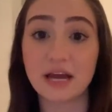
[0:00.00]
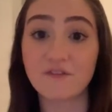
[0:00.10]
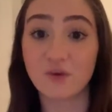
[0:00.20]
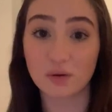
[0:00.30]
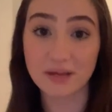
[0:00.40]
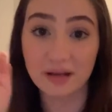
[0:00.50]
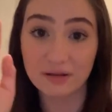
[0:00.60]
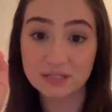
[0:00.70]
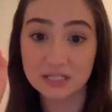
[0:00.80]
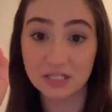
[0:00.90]
I formed the
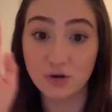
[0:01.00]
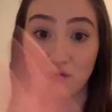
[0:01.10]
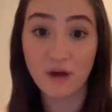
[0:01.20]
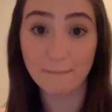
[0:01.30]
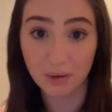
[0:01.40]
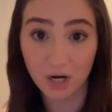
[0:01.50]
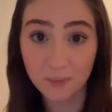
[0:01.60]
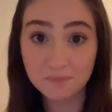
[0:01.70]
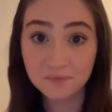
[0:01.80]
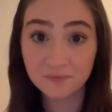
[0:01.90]
LLC in
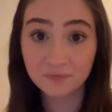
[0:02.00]
November.